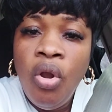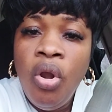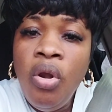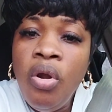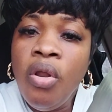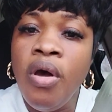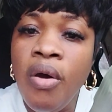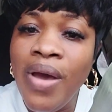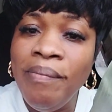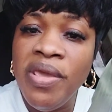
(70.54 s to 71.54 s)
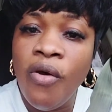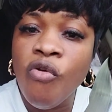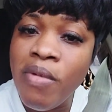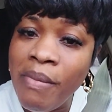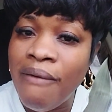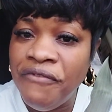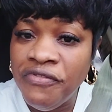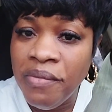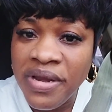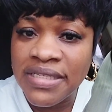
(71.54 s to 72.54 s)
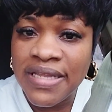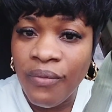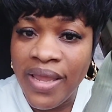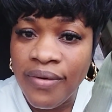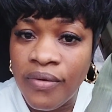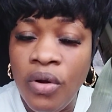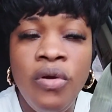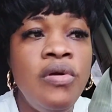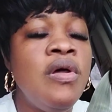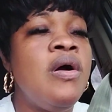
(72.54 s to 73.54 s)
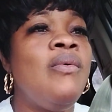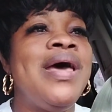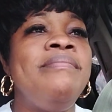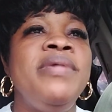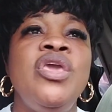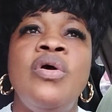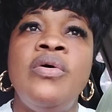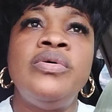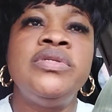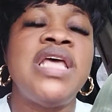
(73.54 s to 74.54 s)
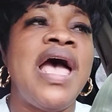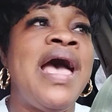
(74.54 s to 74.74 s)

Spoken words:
Lo and behold, remember I'm 15 minutes away, lo and behold,